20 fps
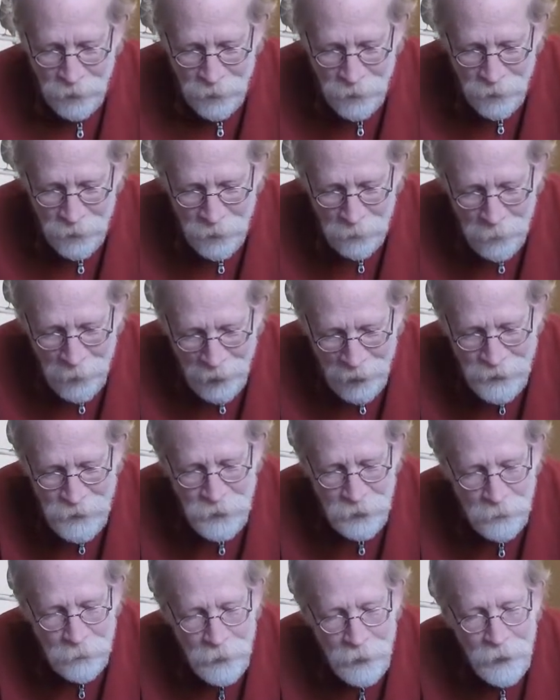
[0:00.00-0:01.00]
the
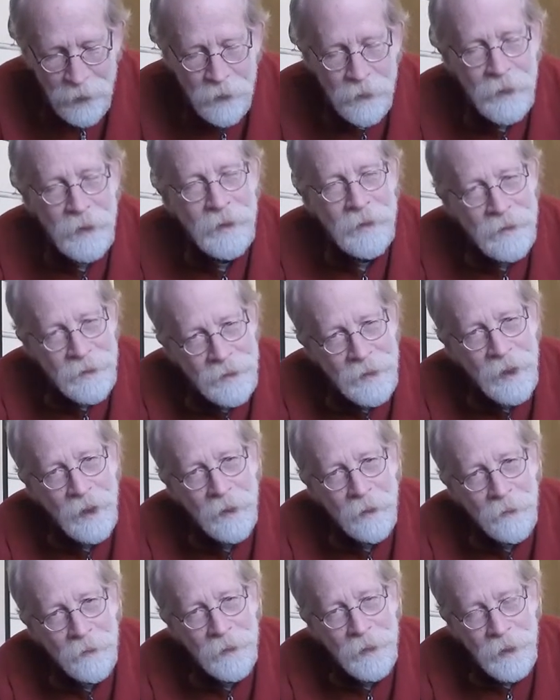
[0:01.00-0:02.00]
magic mirror
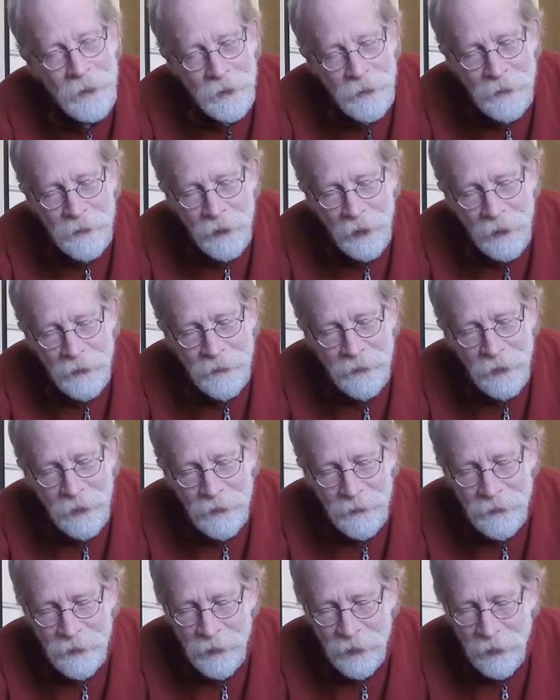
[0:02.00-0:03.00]
itself is, as I
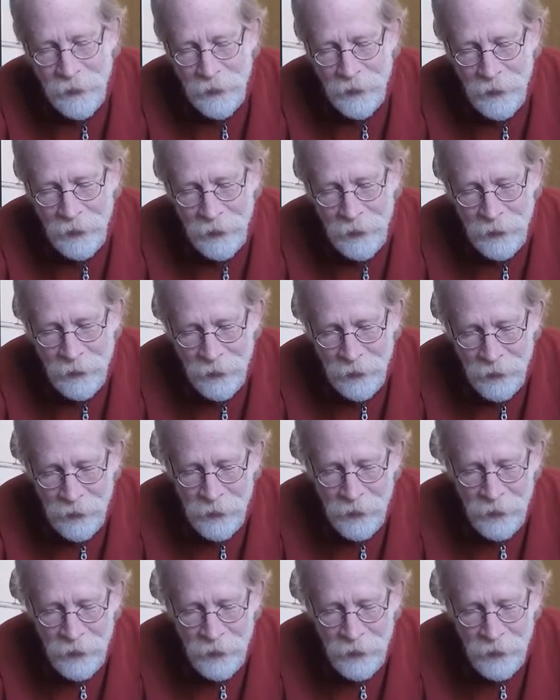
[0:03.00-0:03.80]
said, a